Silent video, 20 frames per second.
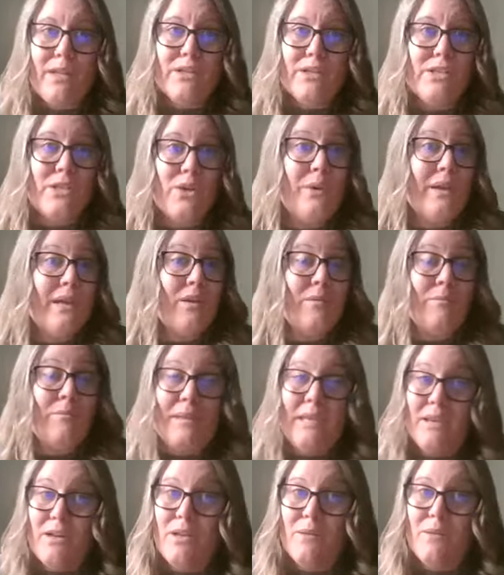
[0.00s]
So it could
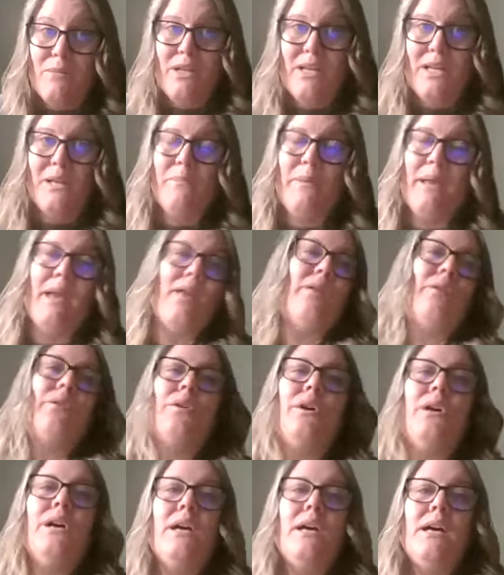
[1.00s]
be a community panel.